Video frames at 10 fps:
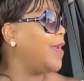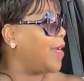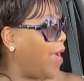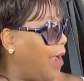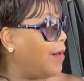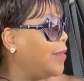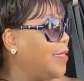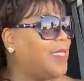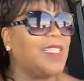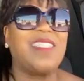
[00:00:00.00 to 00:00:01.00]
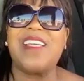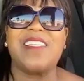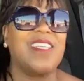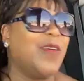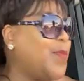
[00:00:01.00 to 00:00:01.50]
There you go. It's just
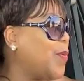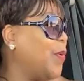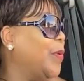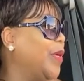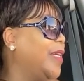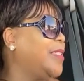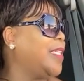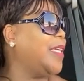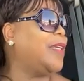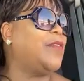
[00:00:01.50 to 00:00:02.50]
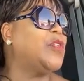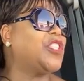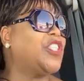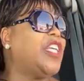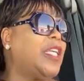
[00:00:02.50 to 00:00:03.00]
that simple. And you see, if you
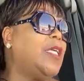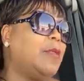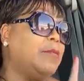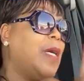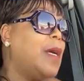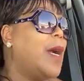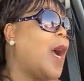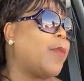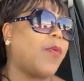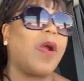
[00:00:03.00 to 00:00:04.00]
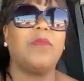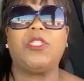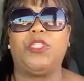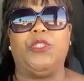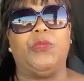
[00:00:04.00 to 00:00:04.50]
seek him, I
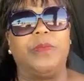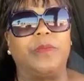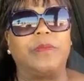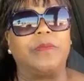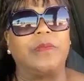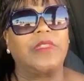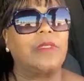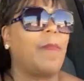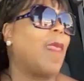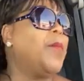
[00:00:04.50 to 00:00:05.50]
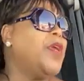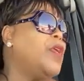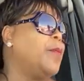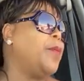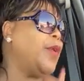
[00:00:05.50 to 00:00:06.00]
promise you,
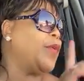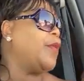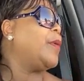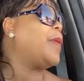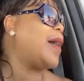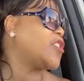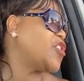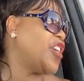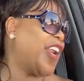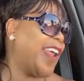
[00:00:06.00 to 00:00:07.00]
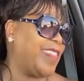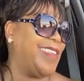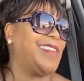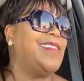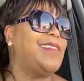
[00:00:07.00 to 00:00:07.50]
Peter the apostle said it like
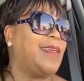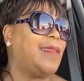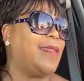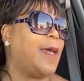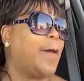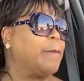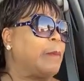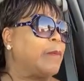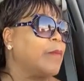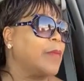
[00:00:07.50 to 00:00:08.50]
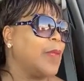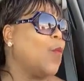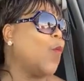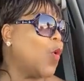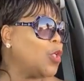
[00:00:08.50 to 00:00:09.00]
this. He said that
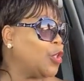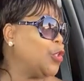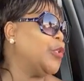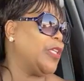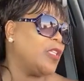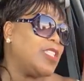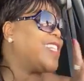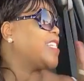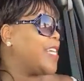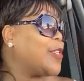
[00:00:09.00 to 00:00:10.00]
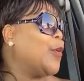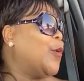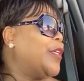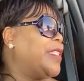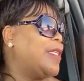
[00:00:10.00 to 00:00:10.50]
once you just seek the
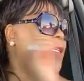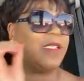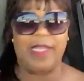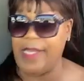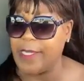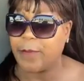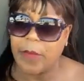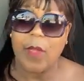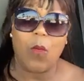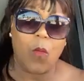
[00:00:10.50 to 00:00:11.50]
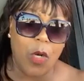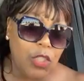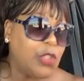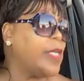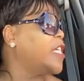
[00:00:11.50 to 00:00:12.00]
Lord. He said that then,
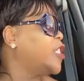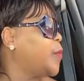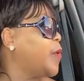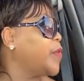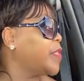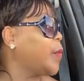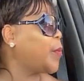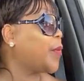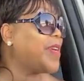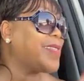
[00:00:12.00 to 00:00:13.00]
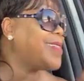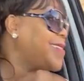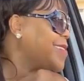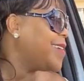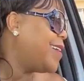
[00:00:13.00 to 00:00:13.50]
once you experience the
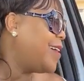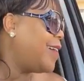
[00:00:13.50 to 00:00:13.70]
presence